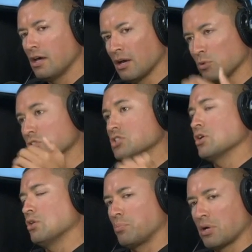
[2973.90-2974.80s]
I would
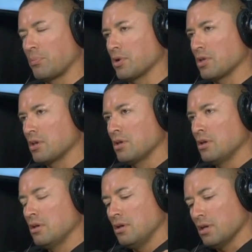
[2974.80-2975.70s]
sell a property.
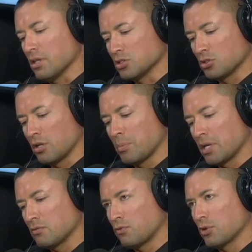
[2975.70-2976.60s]
And I started
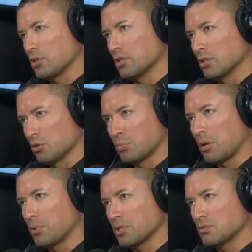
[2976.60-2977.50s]
buying four unit little
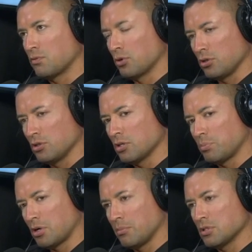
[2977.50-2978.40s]
properties, four unit
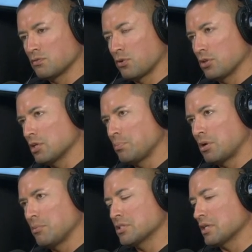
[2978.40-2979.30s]
apartments, four unit
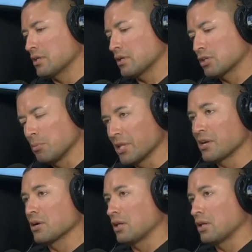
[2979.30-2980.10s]
apartments. I accumulated a